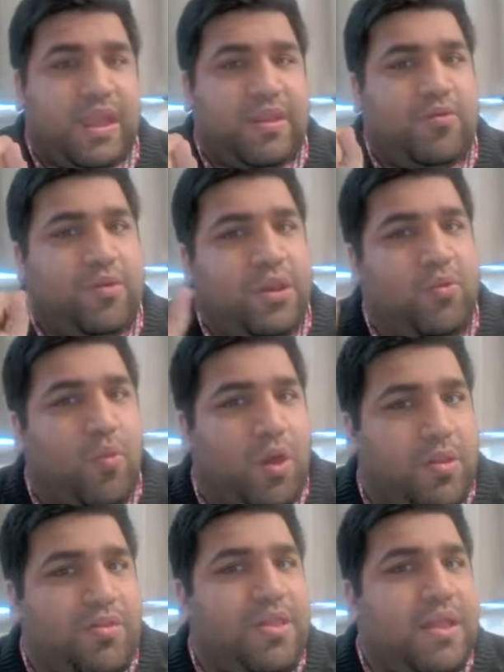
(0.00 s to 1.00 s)
Can only
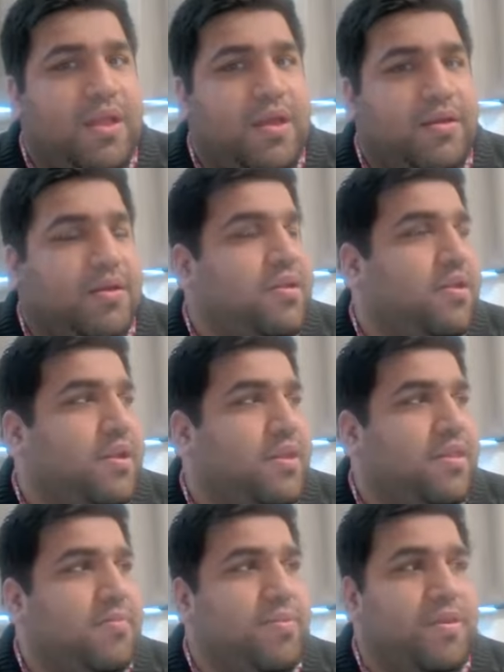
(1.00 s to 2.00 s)
one thing occur in
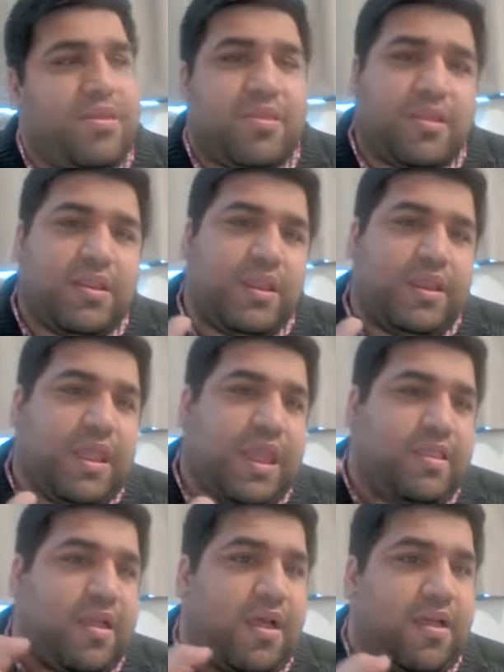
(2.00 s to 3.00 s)
another person, and
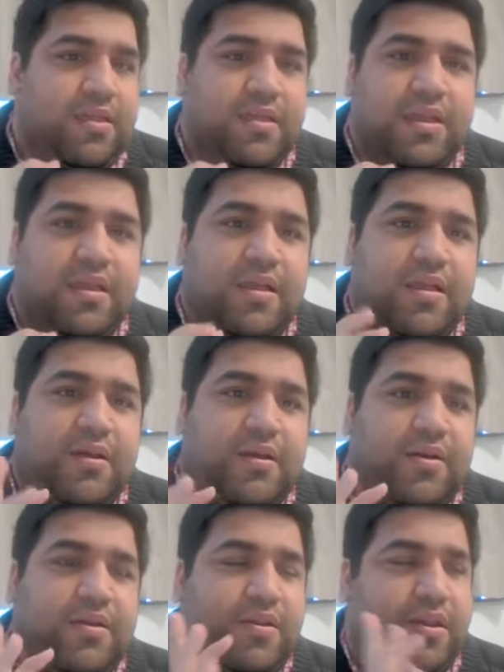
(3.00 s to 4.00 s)
can the other thing
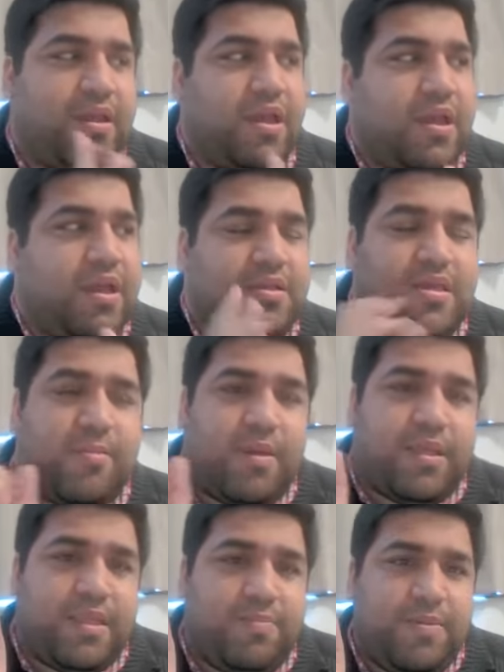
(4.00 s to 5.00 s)
occur in some
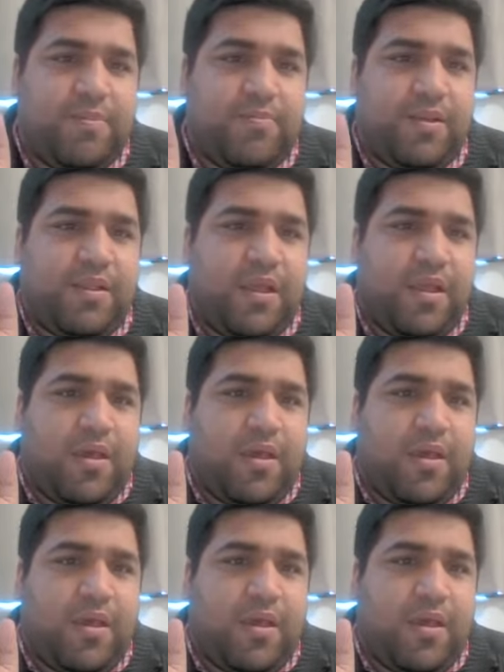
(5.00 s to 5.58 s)
other people?